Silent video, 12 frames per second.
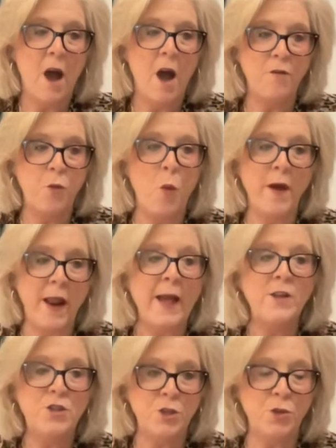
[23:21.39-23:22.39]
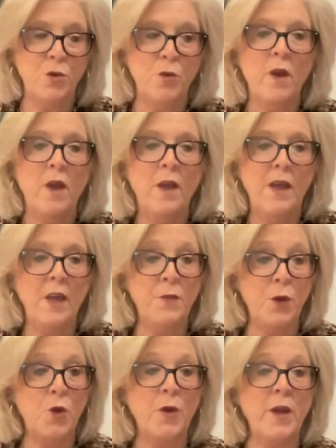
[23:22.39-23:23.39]
of what I do in
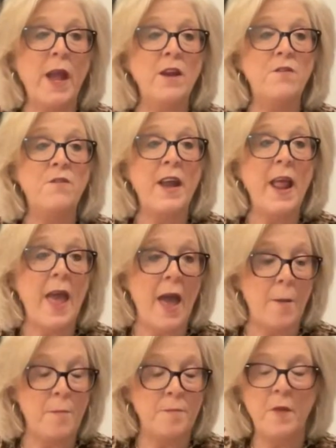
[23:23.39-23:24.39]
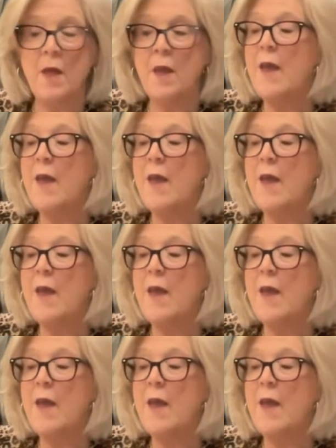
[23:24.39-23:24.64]
the Creativate app